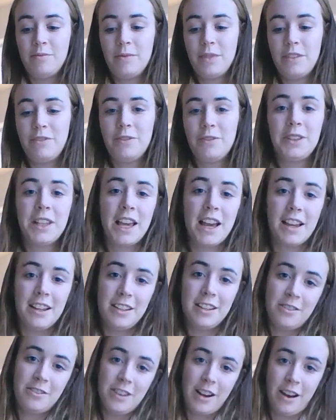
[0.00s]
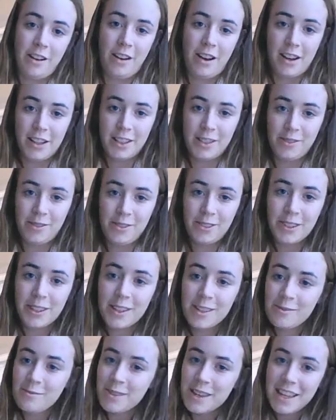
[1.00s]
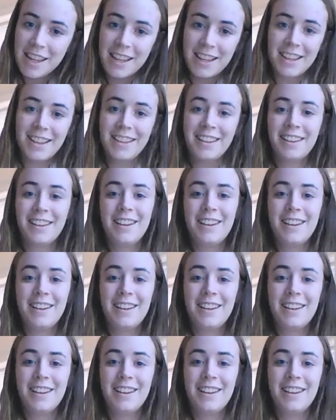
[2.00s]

If only I had known how awesome it was going to be.